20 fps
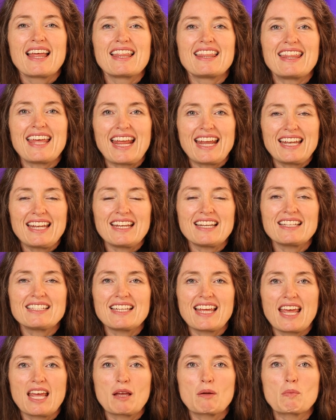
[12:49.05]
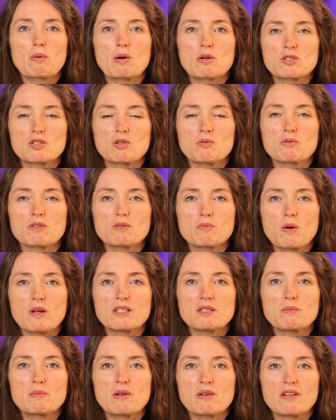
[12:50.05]
They need to take personal
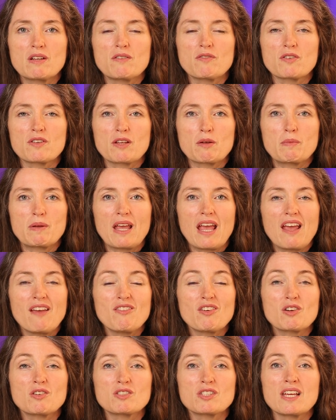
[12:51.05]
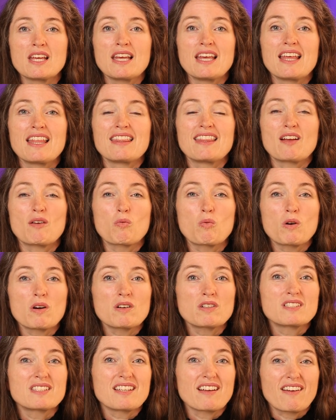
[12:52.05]
responsibility for their behaviors, their
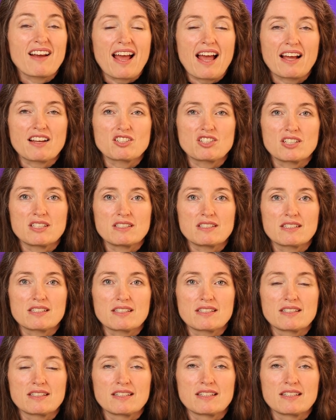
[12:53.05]
words, their actions.